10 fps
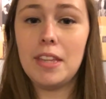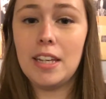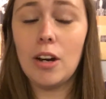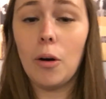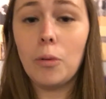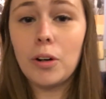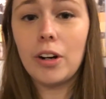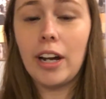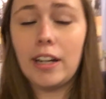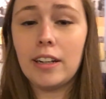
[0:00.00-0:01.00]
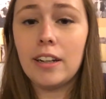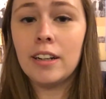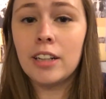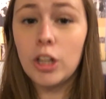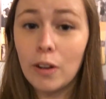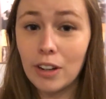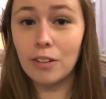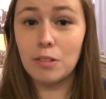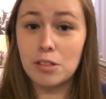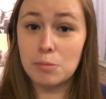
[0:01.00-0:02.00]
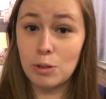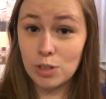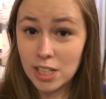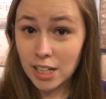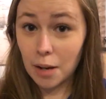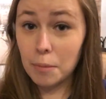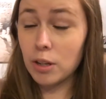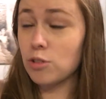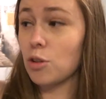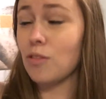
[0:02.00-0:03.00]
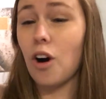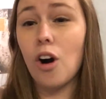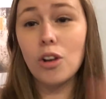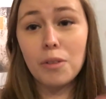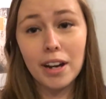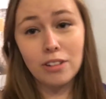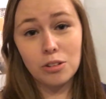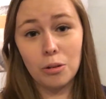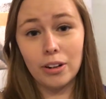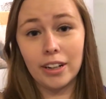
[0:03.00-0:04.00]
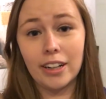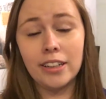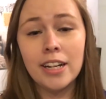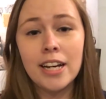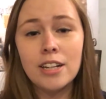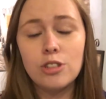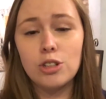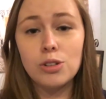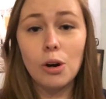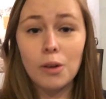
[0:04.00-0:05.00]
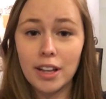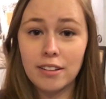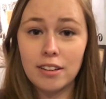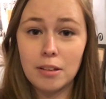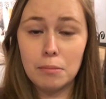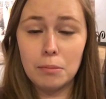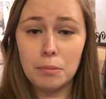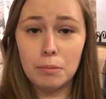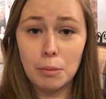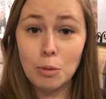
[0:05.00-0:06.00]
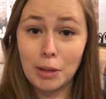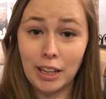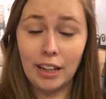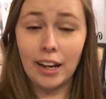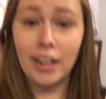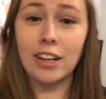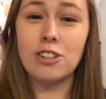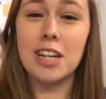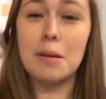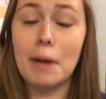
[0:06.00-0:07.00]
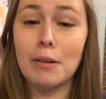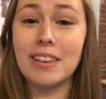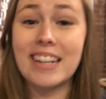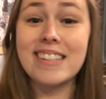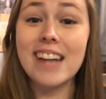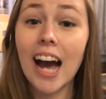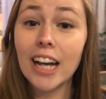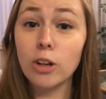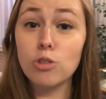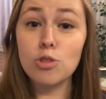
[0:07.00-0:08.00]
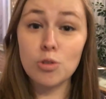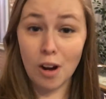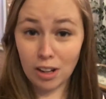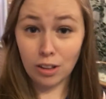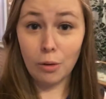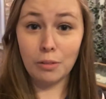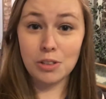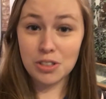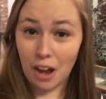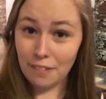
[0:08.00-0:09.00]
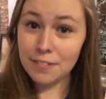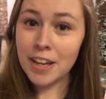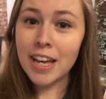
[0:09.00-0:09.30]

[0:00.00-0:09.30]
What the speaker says: the owner and curator of this museum drove all the way out to Oregon to go get memorabilia, and actually came back with an entire truckload of stuff